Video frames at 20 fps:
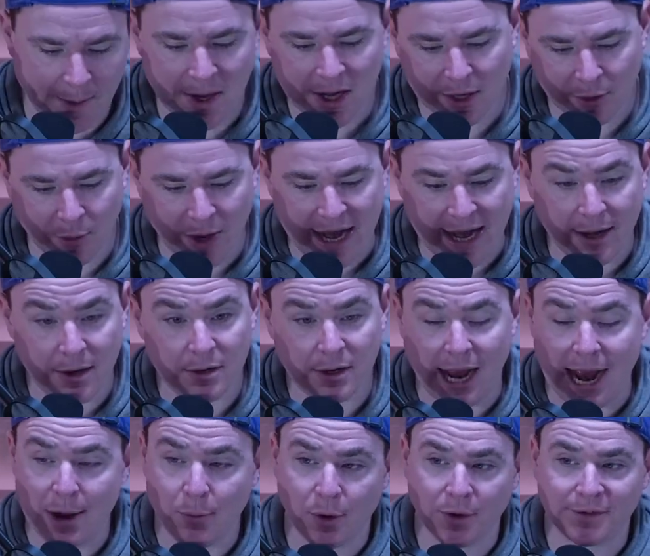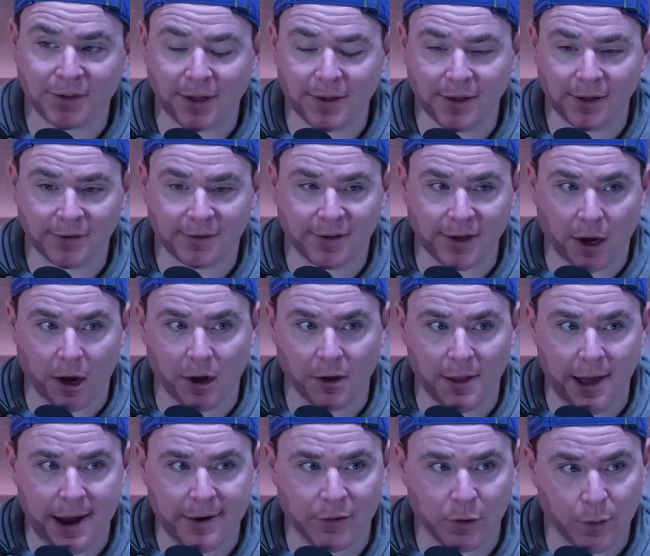mean, Iran. I will say this: there are a
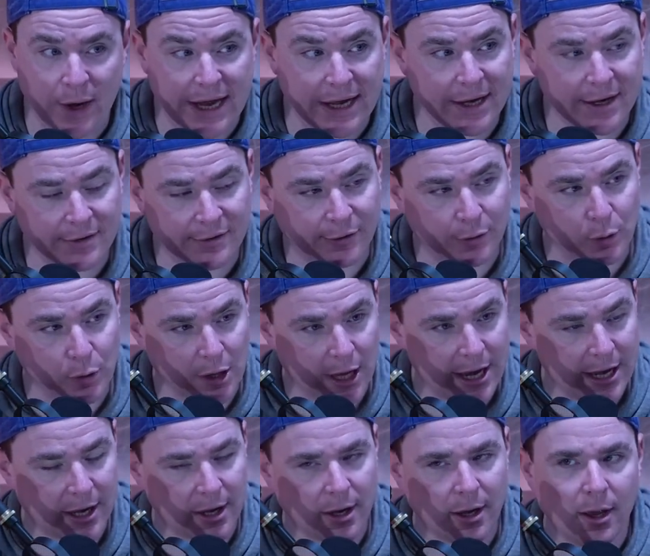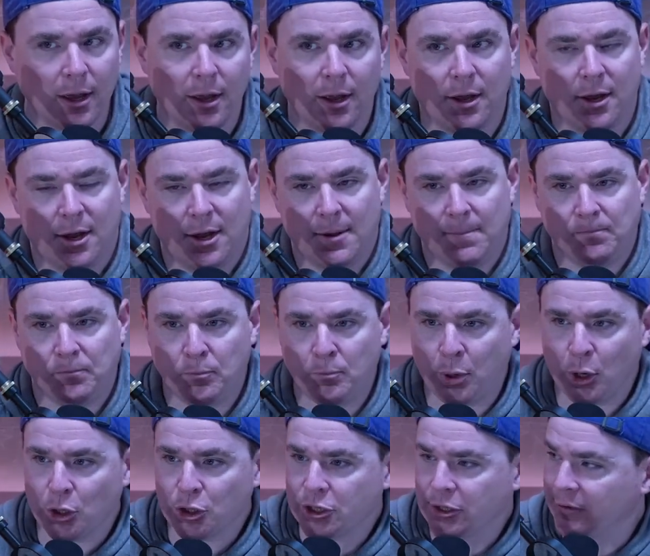lot of Iranians who are like
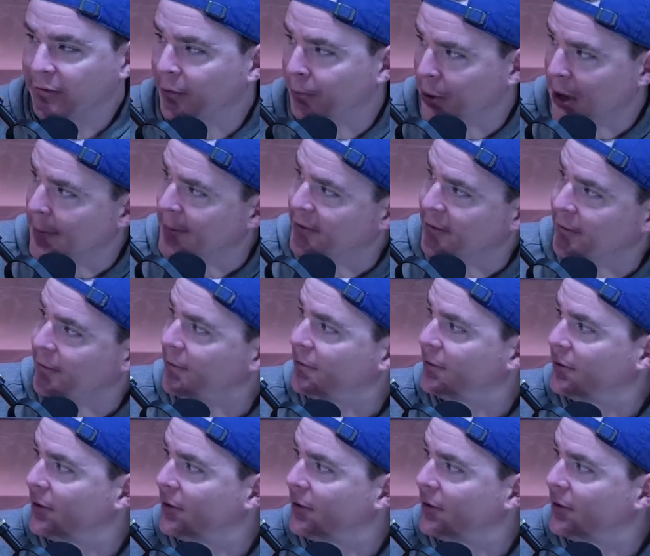Persian supremacists.